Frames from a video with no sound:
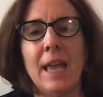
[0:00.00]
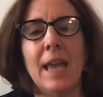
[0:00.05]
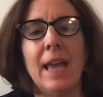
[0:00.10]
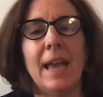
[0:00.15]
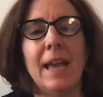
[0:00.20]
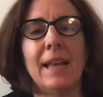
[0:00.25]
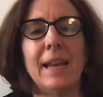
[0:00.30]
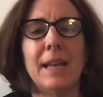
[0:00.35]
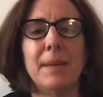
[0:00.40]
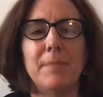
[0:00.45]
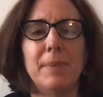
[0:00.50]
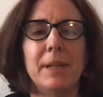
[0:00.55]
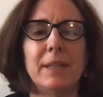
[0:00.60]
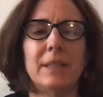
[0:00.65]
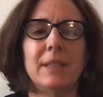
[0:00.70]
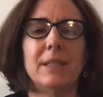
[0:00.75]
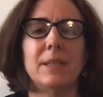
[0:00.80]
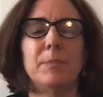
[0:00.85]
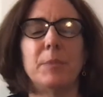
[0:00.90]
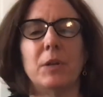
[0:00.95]
And I picked
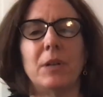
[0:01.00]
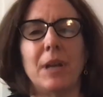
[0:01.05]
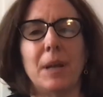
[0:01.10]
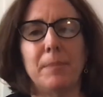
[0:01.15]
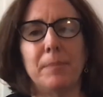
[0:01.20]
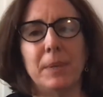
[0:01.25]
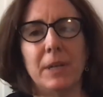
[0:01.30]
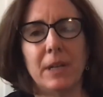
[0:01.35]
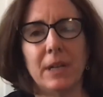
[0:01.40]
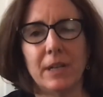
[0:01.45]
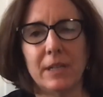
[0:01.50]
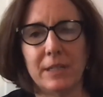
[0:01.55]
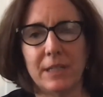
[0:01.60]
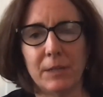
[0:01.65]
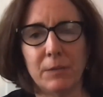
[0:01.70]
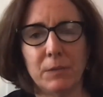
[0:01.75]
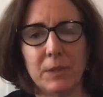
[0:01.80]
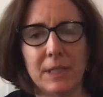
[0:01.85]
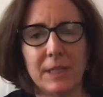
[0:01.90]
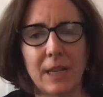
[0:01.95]
this book up because
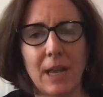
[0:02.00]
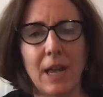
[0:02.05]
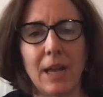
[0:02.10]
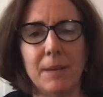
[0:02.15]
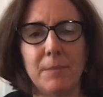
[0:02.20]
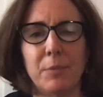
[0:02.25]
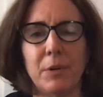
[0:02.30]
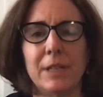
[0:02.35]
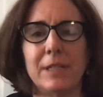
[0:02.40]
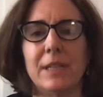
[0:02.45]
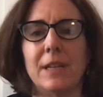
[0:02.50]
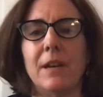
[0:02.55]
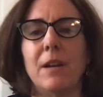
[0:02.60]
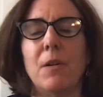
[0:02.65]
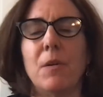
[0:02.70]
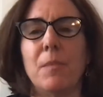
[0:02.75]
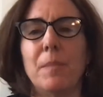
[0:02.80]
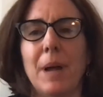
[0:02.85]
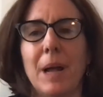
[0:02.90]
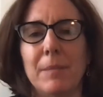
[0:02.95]
it was on President
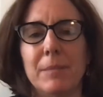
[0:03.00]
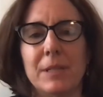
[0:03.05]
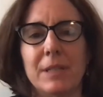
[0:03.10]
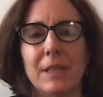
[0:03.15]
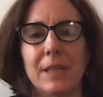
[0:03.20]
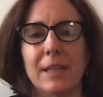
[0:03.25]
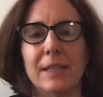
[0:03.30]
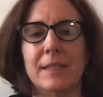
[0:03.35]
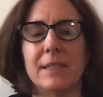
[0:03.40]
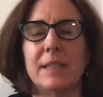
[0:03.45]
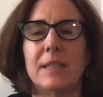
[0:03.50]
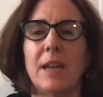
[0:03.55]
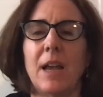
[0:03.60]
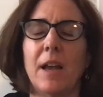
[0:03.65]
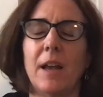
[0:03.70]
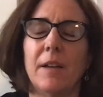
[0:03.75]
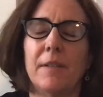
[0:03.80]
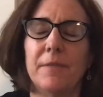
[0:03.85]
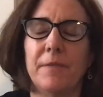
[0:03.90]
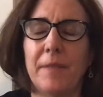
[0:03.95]
Obama's list
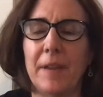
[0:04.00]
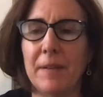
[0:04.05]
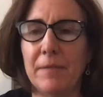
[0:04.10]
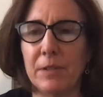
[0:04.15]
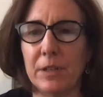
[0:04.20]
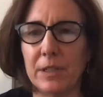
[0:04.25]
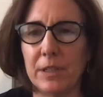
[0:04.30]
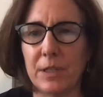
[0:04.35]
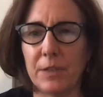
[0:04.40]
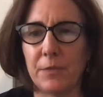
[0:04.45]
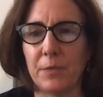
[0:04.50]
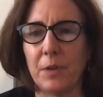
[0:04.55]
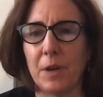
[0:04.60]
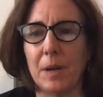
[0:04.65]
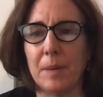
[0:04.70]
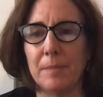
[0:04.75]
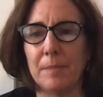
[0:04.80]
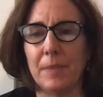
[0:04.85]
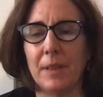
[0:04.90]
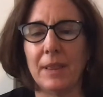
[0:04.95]
of favorites
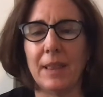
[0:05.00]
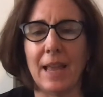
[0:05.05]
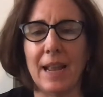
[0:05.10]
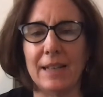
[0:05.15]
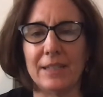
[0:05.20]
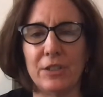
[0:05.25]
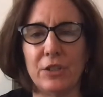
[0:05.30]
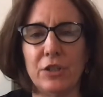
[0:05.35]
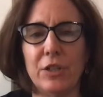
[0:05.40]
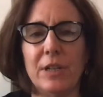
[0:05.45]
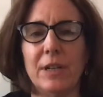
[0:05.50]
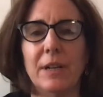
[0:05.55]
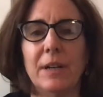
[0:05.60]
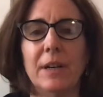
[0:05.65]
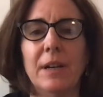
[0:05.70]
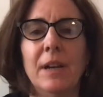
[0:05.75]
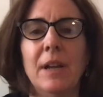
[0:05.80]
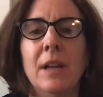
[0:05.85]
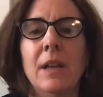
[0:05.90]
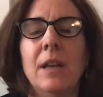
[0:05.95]
from last year.
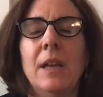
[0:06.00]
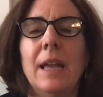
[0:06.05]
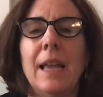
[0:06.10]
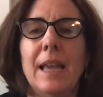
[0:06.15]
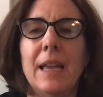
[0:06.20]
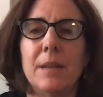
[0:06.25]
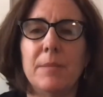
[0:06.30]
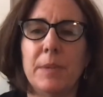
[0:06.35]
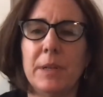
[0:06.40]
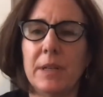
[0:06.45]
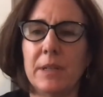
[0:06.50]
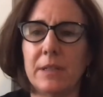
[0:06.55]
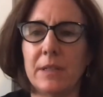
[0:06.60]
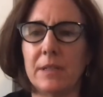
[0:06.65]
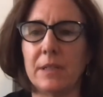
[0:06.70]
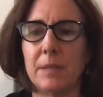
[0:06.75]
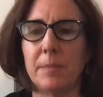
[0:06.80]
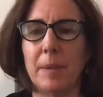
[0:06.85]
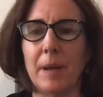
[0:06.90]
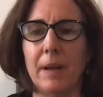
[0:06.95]
And because
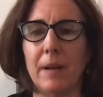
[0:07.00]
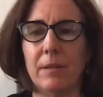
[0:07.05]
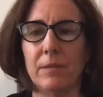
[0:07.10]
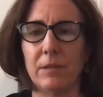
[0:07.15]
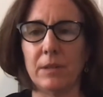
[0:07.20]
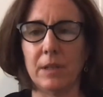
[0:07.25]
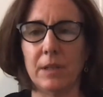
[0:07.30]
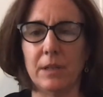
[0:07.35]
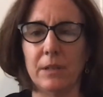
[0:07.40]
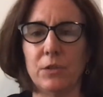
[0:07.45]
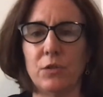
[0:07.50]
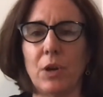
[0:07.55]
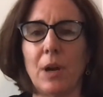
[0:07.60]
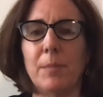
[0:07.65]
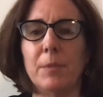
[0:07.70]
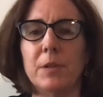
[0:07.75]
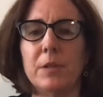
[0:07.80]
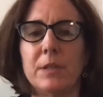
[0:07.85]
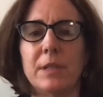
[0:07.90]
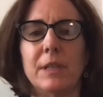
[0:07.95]
it's about the
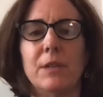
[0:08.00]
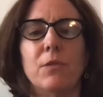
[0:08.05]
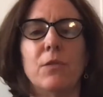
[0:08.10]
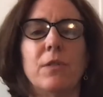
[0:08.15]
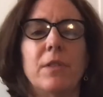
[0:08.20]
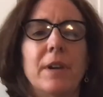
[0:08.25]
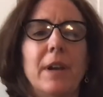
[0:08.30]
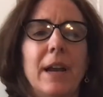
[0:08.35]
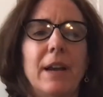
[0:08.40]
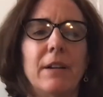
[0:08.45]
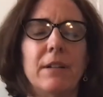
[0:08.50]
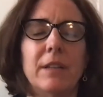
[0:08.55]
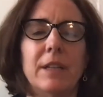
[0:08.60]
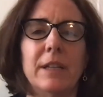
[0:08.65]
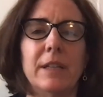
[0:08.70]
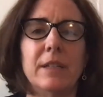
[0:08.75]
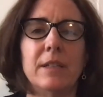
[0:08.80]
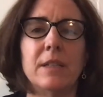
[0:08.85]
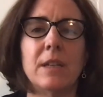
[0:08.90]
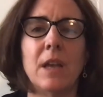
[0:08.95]
Troubles in Northern
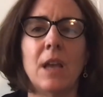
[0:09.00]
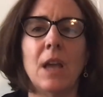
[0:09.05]
Ireland,